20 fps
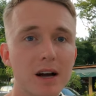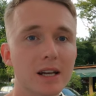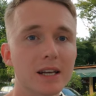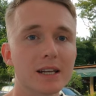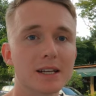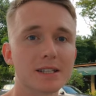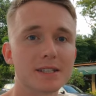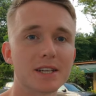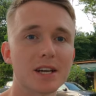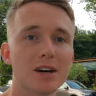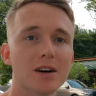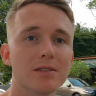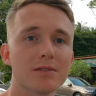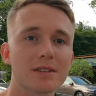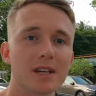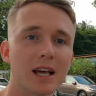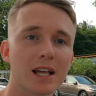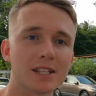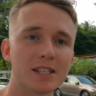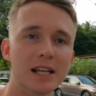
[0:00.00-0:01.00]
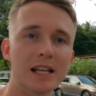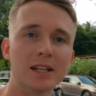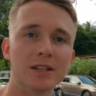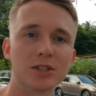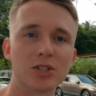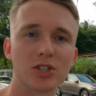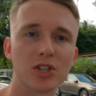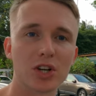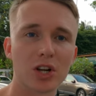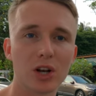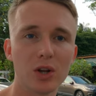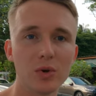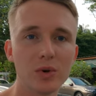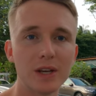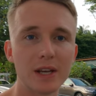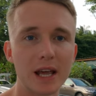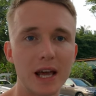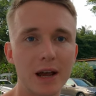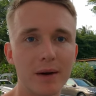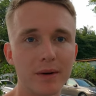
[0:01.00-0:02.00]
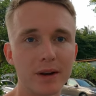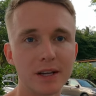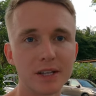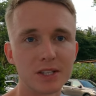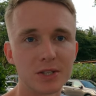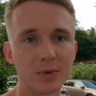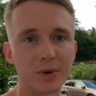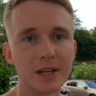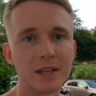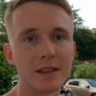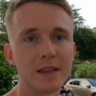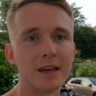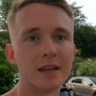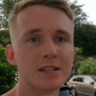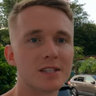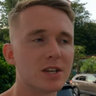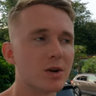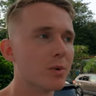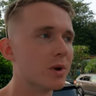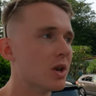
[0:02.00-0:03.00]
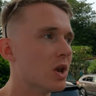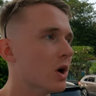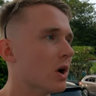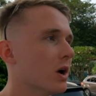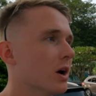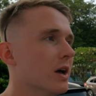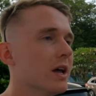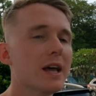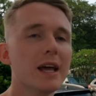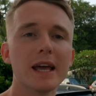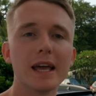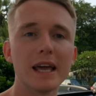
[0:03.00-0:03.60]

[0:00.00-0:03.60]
found ourselves a little secluded area to eat this, so we're not